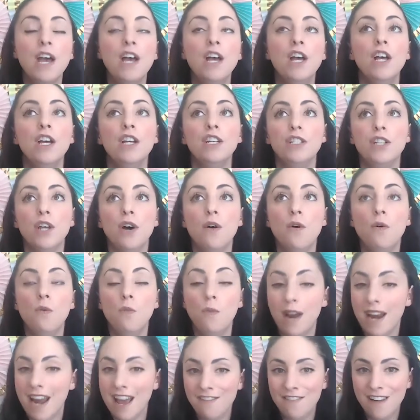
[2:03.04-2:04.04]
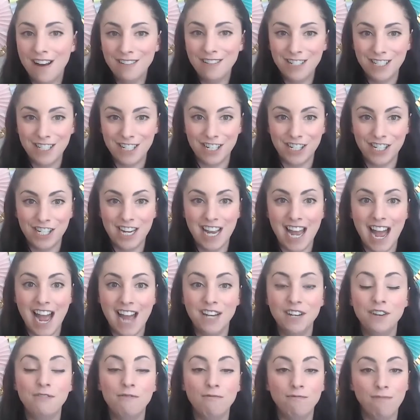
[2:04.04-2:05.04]
So when I found Searchy, I
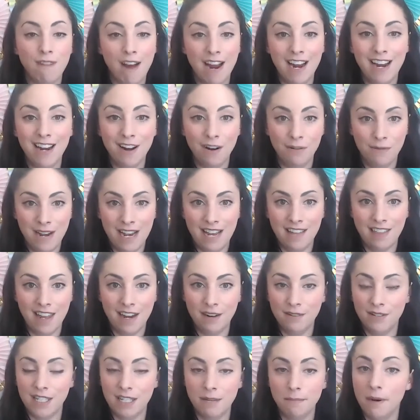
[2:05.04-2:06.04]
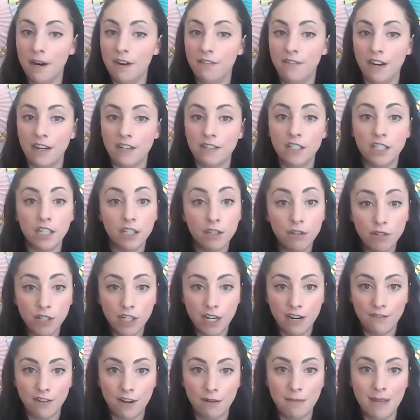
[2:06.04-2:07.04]
knew right away that it was the perfect
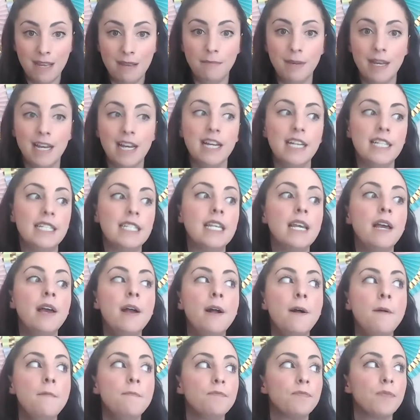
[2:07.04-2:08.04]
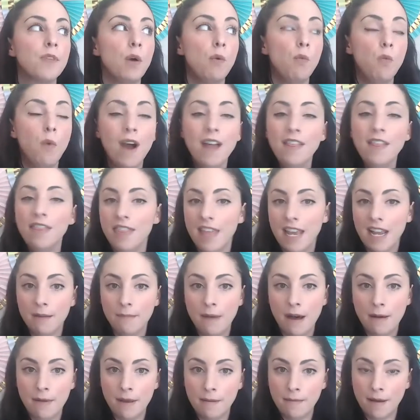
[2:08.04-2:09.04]
solution for me, because one thing
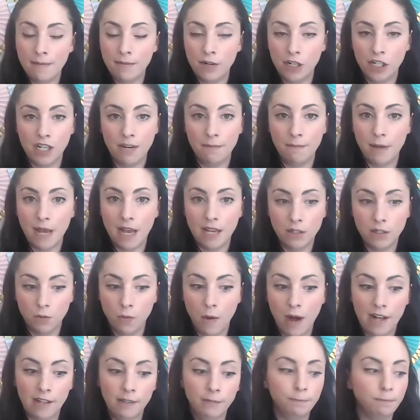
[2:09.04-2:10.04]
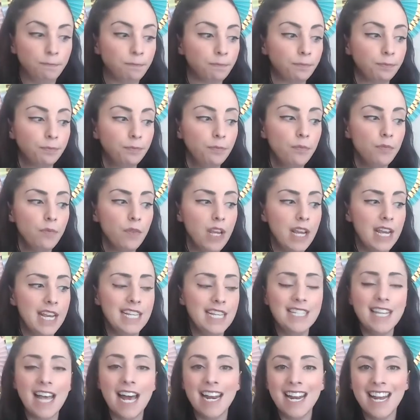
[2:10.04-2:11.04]
about my membership as well is
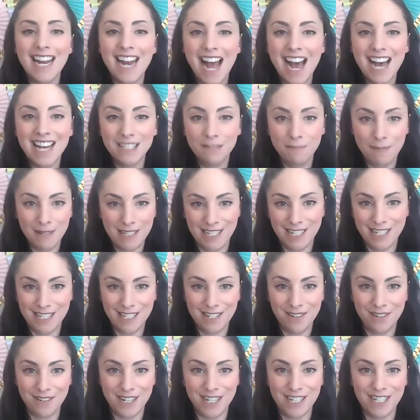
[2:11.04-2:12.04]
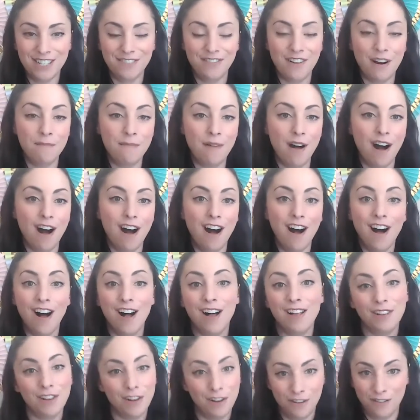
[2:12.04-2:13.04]
that it has business owners from
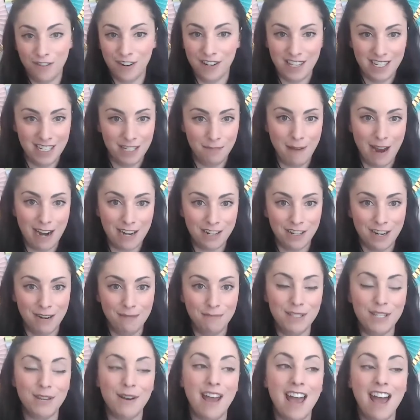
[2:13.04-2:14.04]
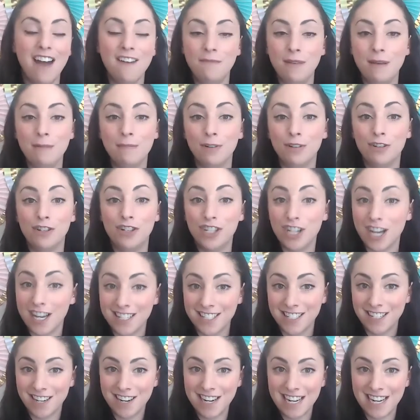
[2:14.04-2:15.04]
all over the spectrum. So I have people just
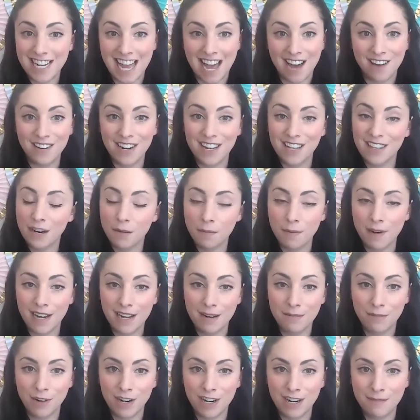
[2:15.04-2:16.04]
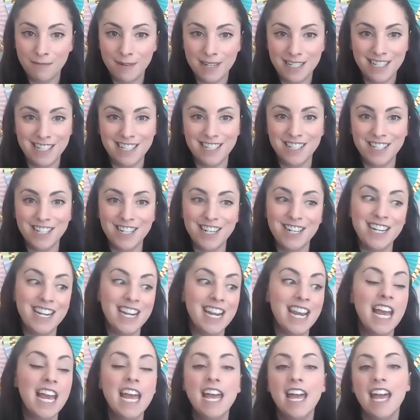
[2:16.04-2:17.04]
starting out in their brick and mortar business journey,
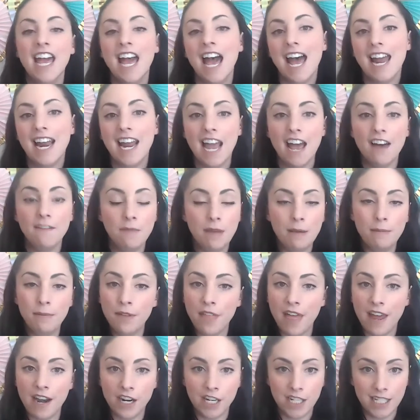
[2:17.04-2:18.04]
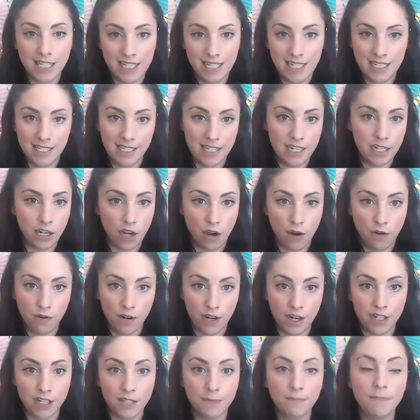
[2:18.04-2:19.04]
and I have people that are seasoned
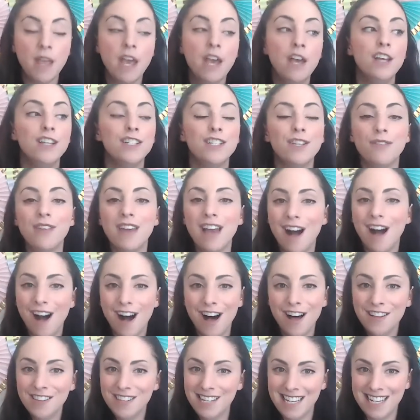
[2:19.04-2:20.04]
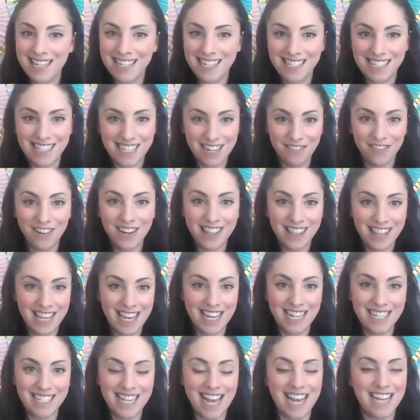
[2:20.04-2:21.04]
owners. So they all need different
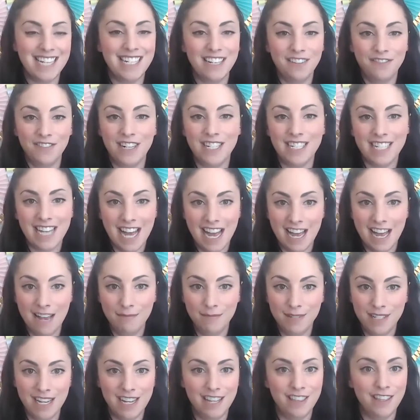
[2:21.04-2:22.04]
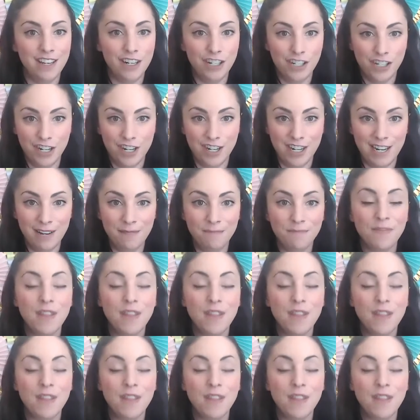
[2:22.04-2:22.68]
things at different times in their journey.